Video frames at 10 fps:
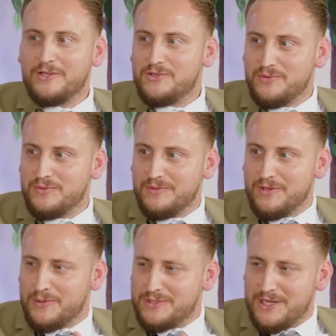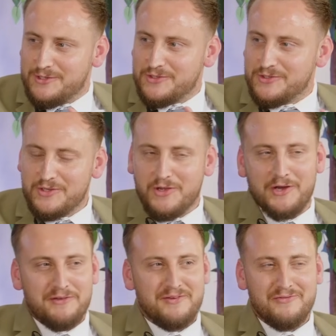actual, you know, tensions, you
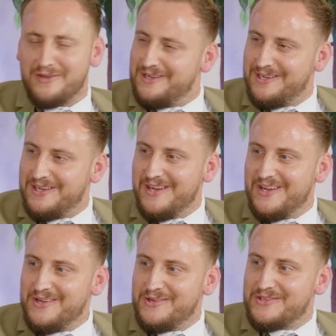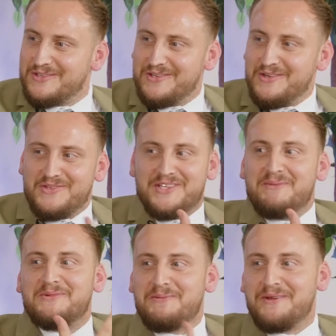kind of think, really? You just you
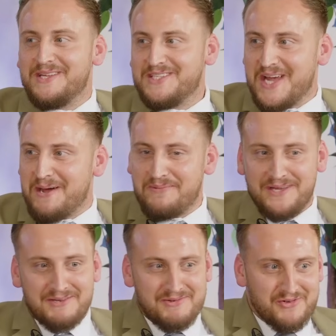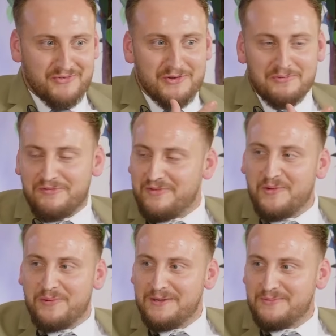seem to be this happy group of
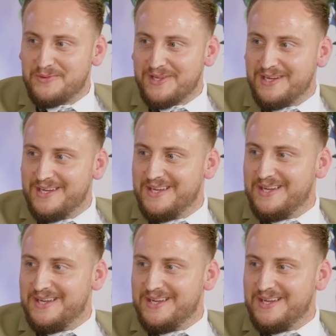four people that